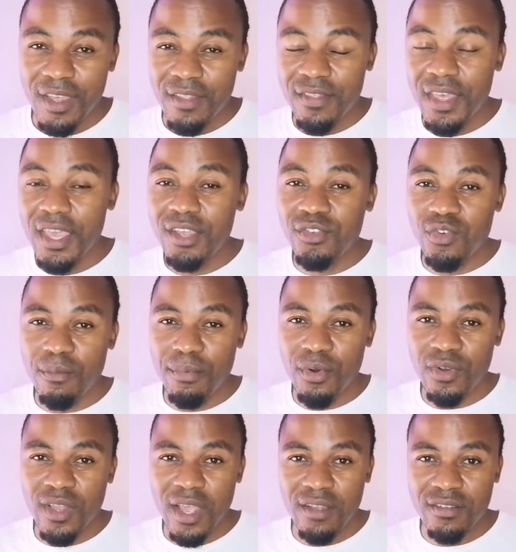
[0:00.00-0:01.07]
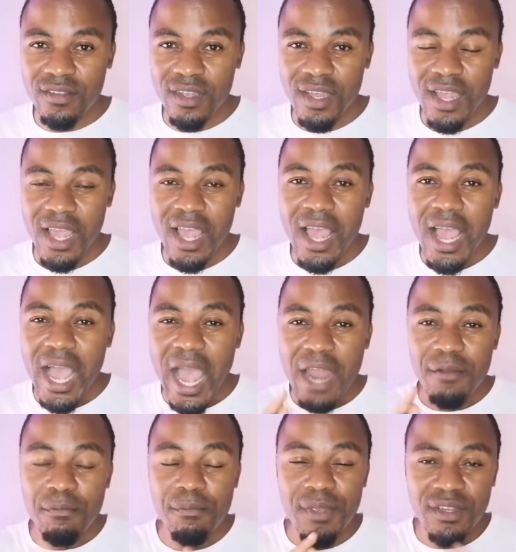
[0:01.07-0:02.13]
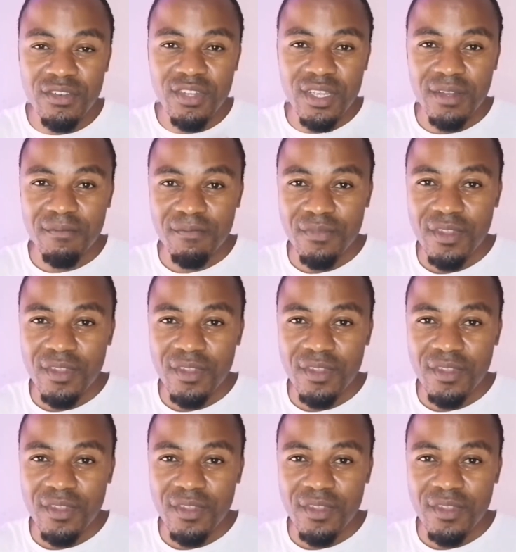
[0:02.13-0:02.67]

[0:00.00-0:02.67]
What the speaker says: There is your podcaster admitting